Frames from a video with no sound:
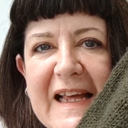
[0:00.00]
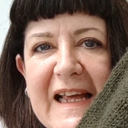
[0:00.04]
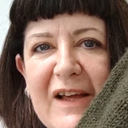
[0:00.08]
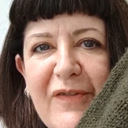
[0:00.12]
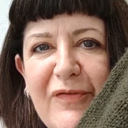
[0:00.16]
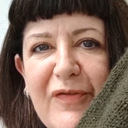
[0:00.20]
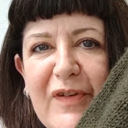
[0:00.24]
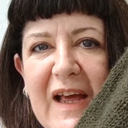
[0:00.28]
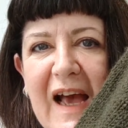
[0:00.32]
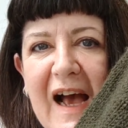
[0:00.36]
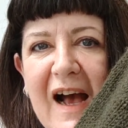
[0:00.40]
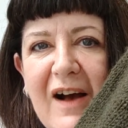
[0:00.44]

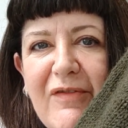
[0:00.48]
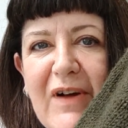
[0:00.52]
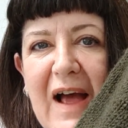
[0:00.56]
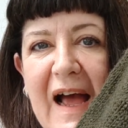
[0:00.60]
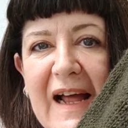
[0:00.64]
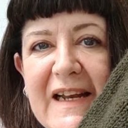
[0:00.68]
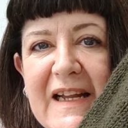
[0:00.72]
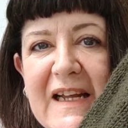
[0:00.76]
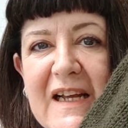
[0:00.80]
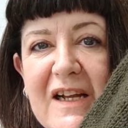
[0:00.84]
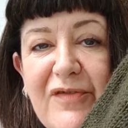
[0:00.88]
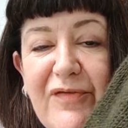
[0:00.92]
If you have
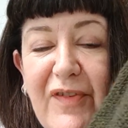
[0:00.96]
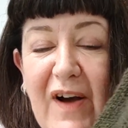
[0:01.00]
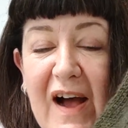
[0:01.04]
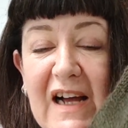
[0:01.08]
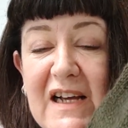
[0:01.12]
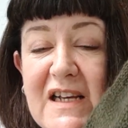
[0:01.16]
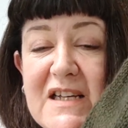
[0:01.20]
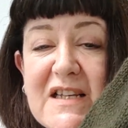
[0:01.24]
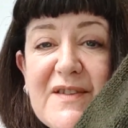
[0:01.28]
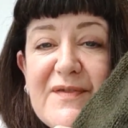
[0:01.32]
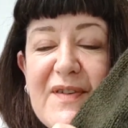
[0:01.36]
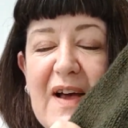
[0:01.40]
any
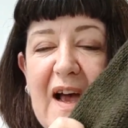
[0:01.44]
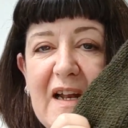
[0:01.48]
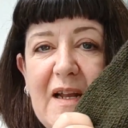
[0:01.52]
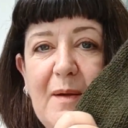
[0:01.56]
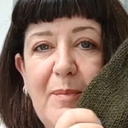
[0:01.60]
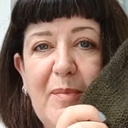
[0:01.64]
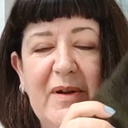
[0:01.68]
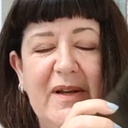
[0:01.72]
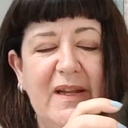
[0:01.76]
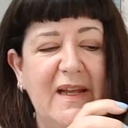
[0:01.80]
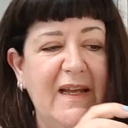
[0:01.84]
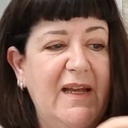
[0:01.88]
advice for
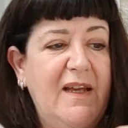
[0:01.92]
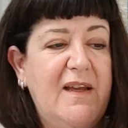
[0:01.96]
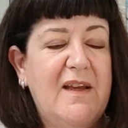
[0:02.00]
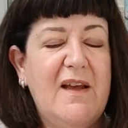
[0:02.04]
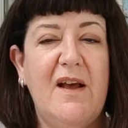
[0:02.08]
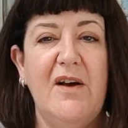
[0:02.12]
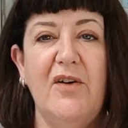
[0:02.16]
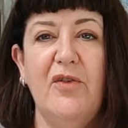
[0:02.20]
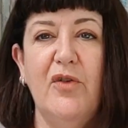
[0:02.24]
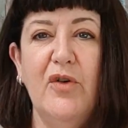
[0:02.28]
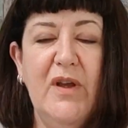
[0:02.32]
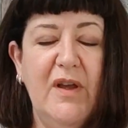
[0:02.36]
anybody,
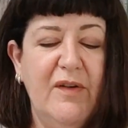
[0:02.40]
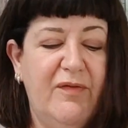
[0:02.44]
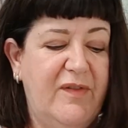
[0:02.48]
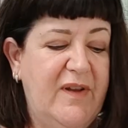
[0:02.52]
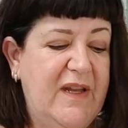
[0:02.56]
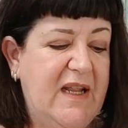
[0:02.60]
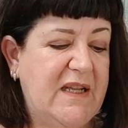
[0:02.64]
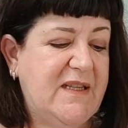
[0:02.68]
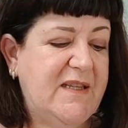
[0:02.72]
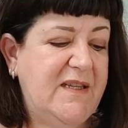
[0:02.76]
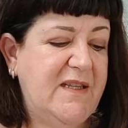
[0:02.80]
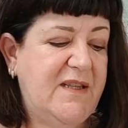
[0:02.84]
or you've
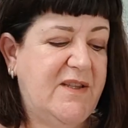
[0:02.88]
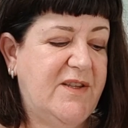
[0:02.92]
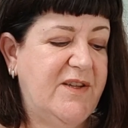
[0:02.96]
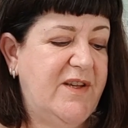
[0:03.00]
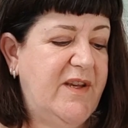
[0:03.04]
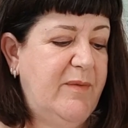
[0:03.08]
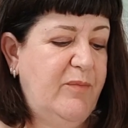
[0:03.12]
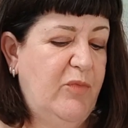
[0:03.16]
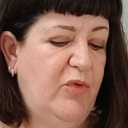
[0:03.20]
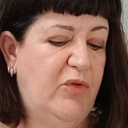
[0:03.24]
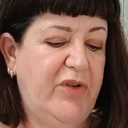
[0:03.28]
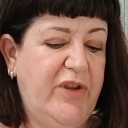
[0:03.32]
knitted
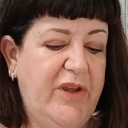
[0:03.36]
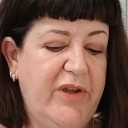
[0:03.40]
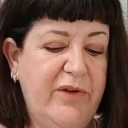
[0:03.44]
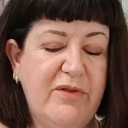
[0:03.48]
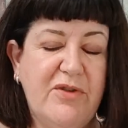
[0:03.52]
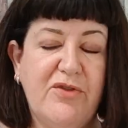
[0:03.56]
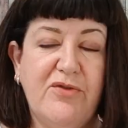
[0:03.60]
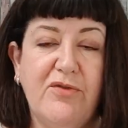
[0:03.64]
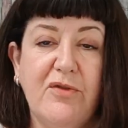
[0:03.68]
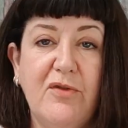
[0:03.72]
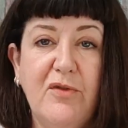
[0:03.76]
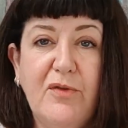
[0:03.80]
them, or you
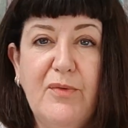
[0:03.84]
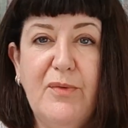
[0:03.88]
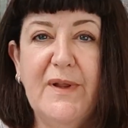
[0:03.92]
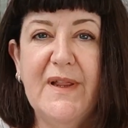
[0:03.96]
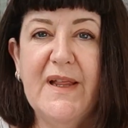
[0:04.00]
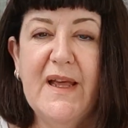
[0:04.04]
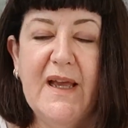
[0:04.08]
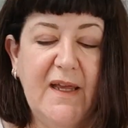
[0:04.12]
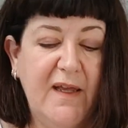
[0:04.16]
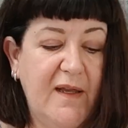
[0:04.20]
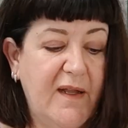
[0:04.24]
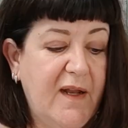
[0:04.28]
struggled
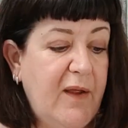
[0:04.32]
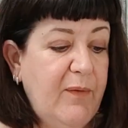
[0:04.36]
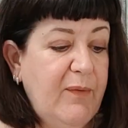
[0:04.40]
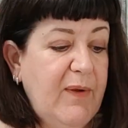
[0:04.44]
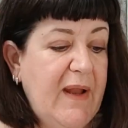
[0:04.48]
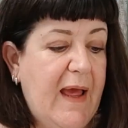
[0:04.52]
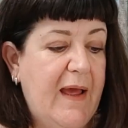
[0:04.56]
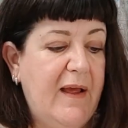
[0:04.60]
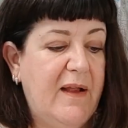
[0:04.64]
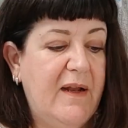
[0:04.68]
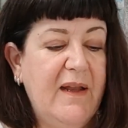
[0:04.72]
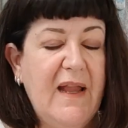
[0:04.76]
with it, you know,
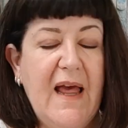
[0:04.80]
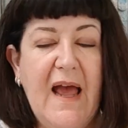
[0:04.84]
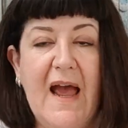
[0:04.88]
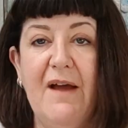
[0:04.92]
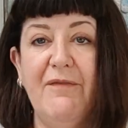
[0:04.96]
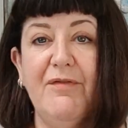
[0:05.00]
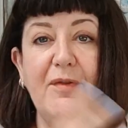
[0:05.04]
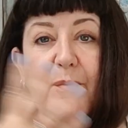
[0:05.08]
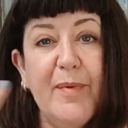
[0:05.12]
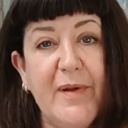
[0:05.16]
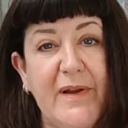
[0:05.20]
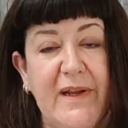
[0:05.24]
let me
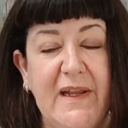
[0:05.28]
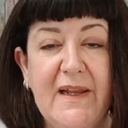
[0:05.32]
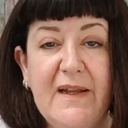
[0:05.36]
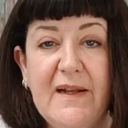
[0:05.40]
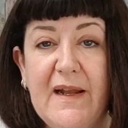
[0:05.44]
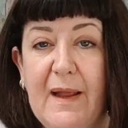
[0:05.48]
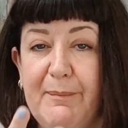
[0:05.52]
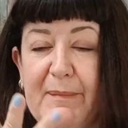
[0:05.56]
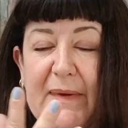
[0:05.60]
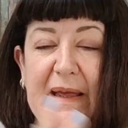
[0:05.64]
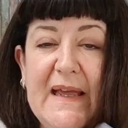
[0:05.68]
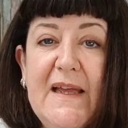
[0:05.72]

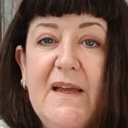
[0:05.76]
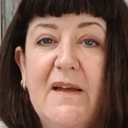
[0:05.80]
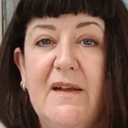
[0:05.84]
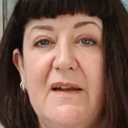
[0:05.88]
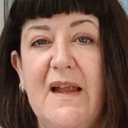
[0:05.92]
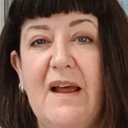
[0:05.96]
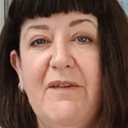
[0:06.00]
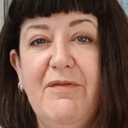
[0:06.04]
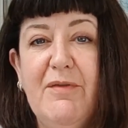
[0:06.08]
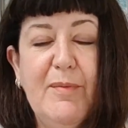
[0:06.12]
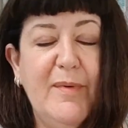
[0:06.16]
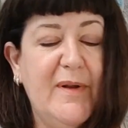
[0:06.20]

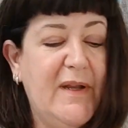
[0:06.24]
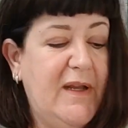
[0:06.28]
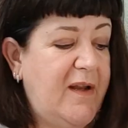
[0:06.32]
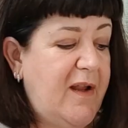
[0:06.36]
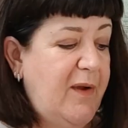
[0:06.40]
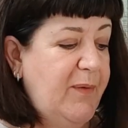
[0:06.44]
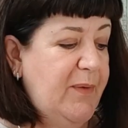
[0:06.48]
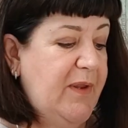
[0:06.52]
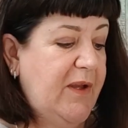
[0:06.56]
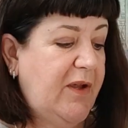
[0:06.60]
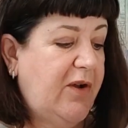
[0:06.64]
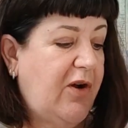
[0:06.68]
and everybody
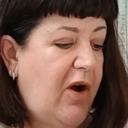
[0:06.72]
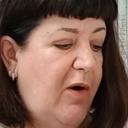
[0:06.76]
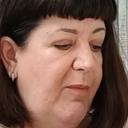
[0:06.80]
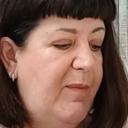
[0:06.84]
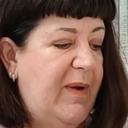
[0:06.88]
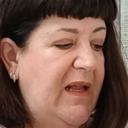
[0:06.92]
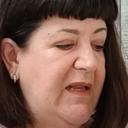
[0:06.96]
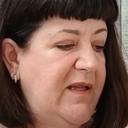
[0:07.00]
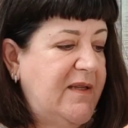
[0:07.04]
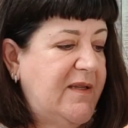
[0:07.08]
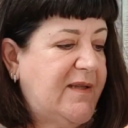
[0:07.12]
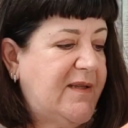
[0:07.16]
know in the
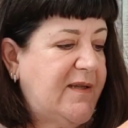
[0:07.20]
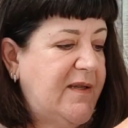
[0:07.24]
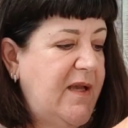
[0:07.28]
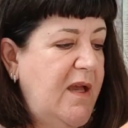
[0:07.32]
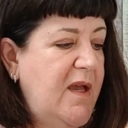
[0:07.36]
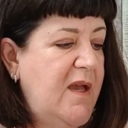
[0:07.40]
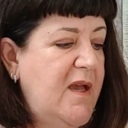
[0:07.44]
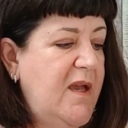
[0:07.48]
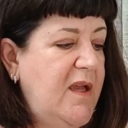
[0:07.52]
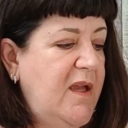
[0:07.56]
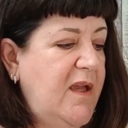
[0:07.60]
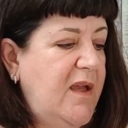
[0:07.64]
comments.
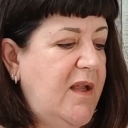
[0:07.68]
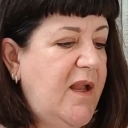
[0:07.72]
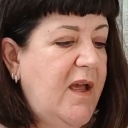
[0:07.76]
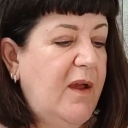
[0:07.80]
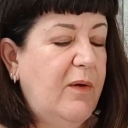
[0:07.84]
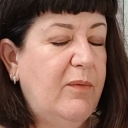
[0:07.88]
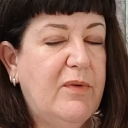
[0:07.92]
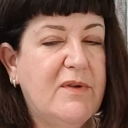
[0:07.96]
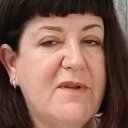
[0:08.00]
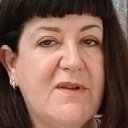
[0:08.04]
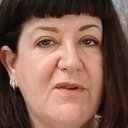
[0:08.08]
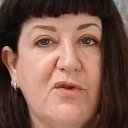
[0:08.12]
You
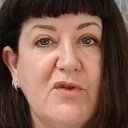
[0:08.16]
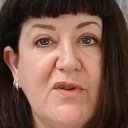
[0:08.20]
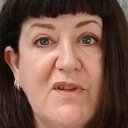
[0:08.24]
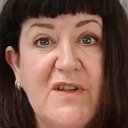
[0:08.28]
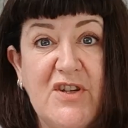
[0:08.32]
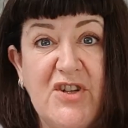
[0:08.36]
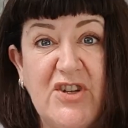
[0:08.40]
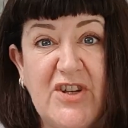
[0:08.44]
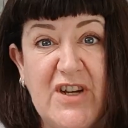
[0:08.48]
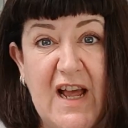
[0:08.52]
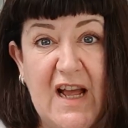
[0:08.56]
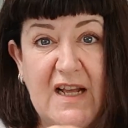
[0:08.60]
know, it's good
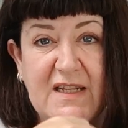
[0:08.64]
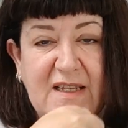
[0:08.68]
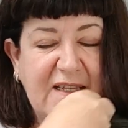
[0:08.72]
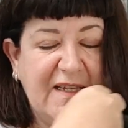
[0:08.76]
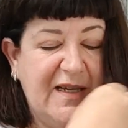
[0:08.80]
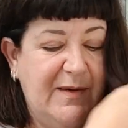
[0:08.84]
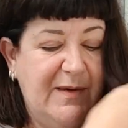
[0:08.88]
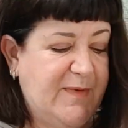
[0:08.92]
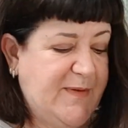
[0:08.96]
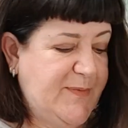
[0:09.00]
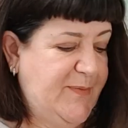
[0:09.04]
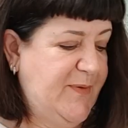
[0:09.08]
to share
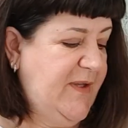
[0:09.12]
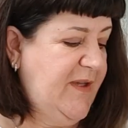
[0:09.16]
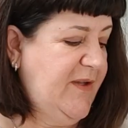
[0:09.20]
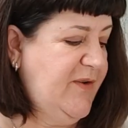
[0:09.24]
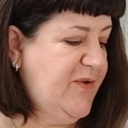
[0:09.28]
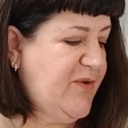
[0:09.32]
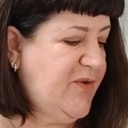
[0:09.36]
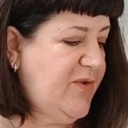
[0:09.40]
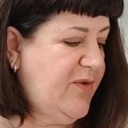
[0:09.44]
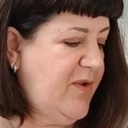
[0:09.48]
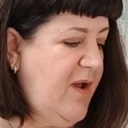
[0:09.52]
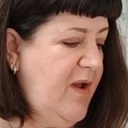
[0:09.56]
tips with
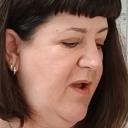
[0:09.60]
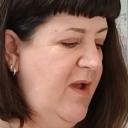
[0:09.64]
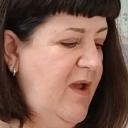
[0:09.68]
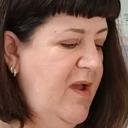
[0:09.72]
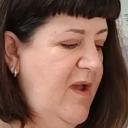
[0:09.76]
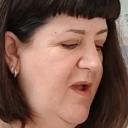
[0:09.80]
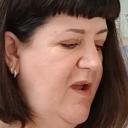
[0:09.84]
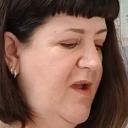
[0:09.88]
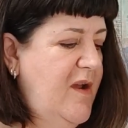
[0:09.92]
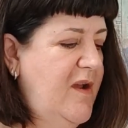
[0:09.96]
each other.